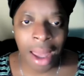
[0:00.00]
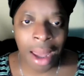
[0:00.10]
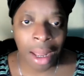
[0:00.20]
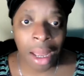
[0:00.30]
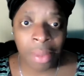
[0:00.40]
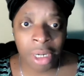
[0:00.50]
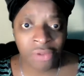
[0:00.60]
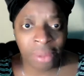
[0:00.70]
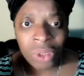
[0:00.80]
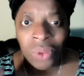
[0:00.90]
I accomplished
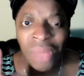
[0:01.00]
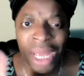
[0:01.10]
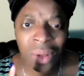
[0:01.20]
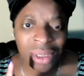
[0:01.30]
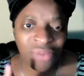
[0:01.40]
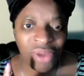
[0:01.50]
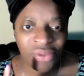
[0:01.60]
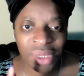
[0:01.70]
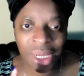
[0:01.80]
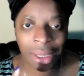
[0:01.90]
from
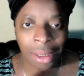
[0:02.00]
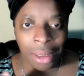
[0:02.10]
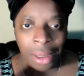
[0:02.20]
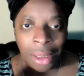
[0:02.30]
2015.